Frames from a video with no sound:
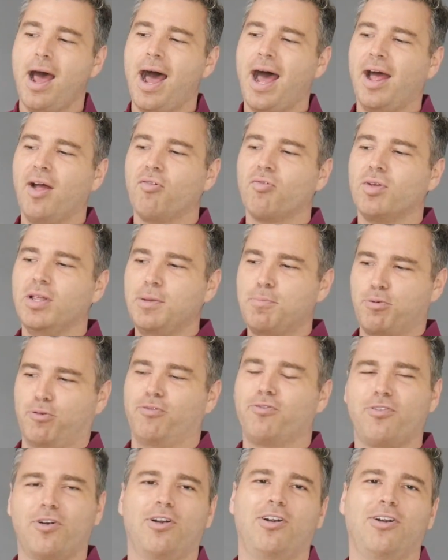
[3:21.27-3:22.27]
I really
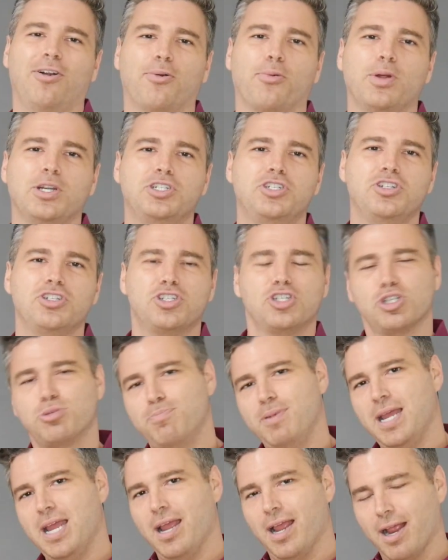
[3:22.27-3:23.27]
prefer her when she's just
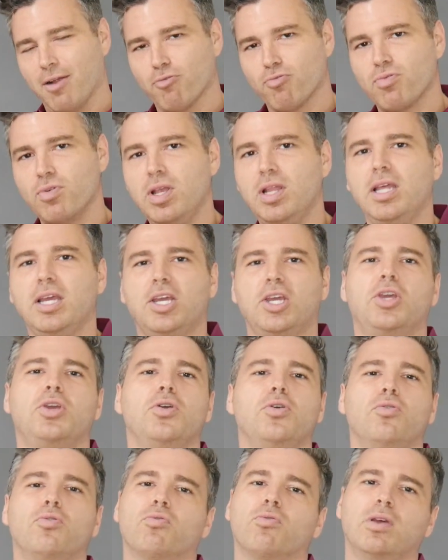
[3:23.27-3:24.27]
being really
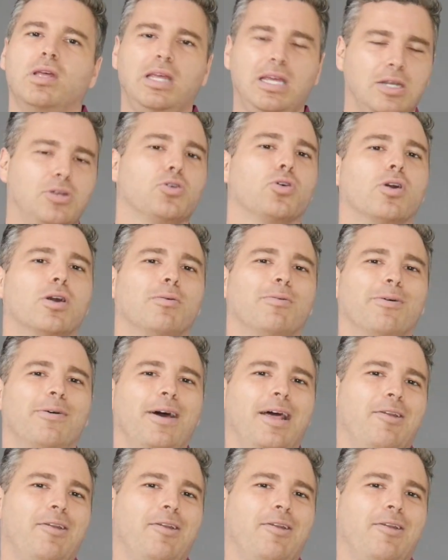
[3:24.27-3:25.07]
cute, really adorable,